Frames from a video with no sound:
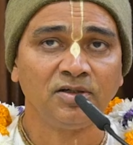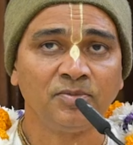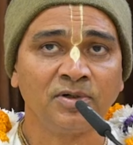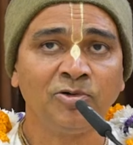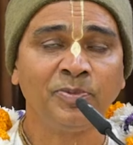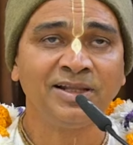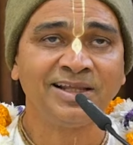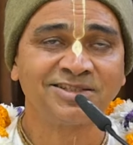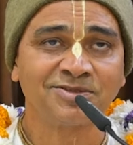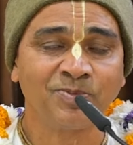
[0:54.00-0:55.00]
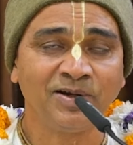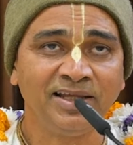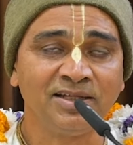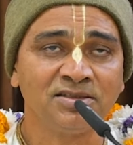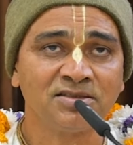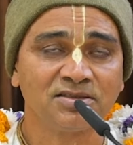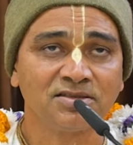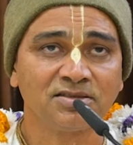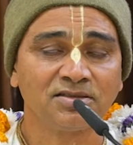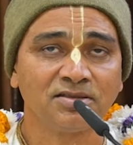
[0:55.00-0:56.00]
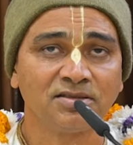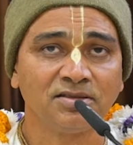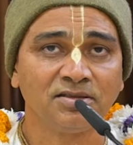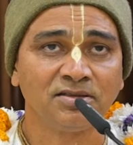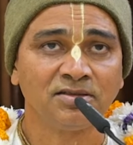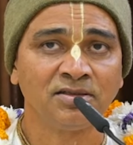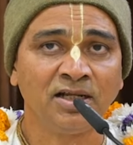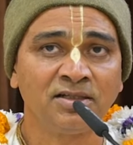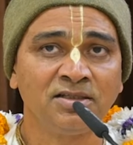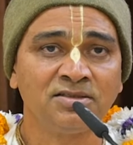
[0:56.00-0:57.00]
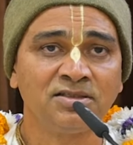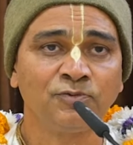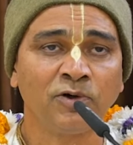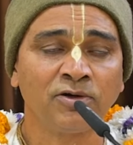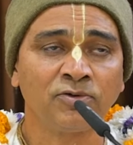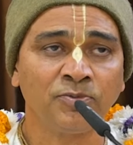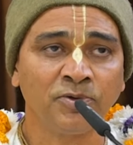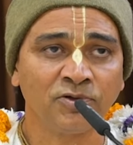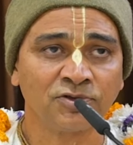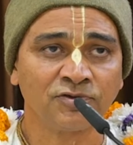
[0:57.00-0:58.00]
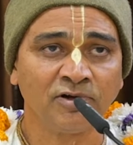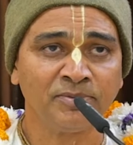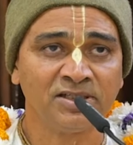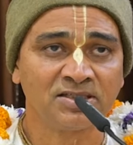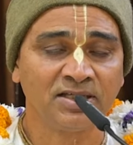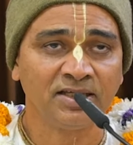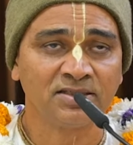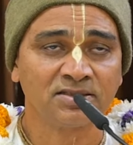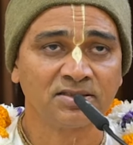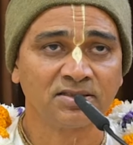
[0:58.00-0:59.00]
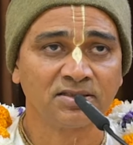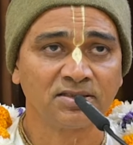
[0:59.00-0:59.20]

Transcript: Prabhupada explains that this is what Rupa Goswami says.